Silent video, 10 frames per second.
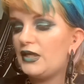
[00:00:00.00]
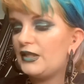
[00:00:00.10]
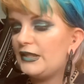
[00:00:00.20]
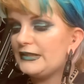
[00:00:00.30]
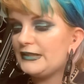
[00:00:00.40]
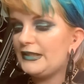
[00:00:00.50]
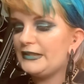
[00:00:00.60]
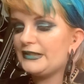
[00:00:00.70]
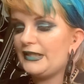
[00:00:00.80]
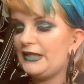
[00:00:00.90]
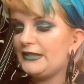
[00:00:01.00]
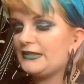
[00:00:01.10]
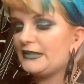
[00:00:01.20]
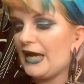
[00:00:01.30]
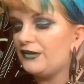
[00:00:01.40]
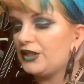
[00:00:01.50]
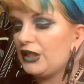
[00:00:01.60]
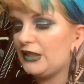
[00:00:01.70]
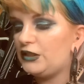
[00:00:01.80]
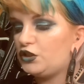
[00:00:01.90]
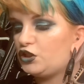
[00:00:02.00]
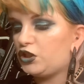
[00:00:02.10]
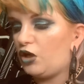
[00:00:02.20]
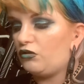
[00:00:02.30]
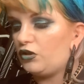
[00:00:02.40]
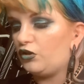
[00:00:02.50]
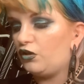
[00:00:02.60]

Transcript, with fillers: This is the Scala Lynn Choco